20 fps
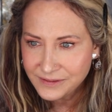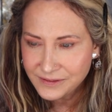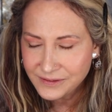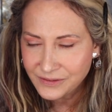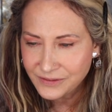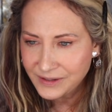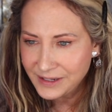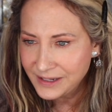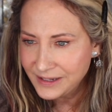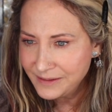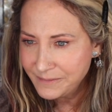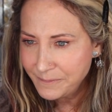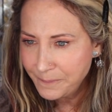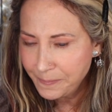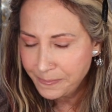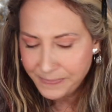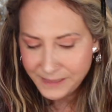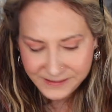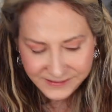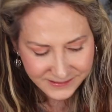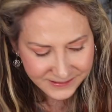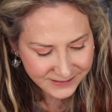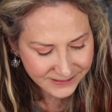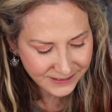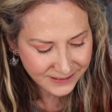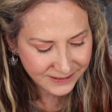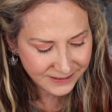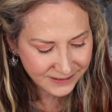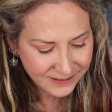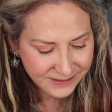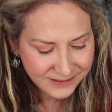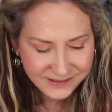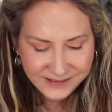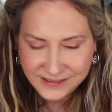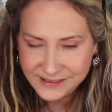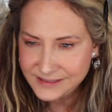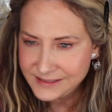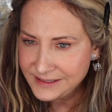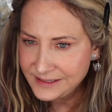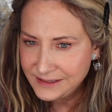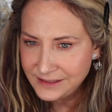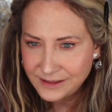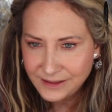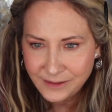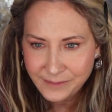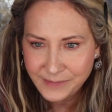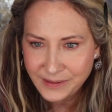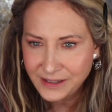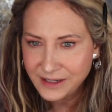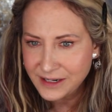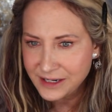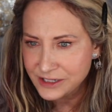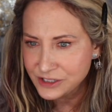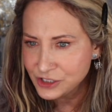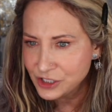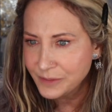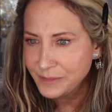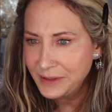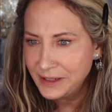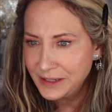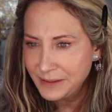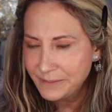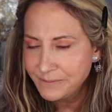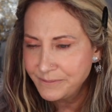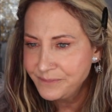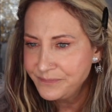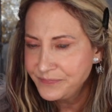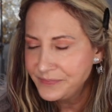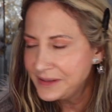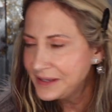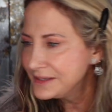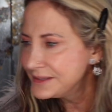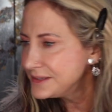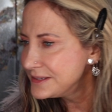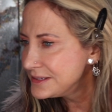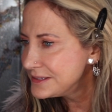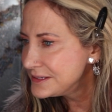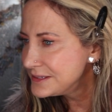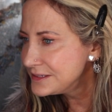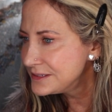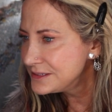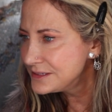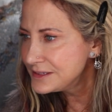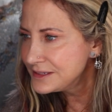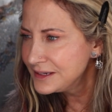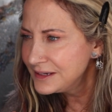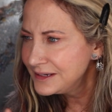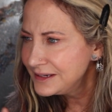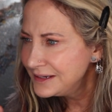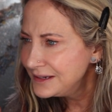Okay. This is the It CC. Oh my gosh. I mean, it's...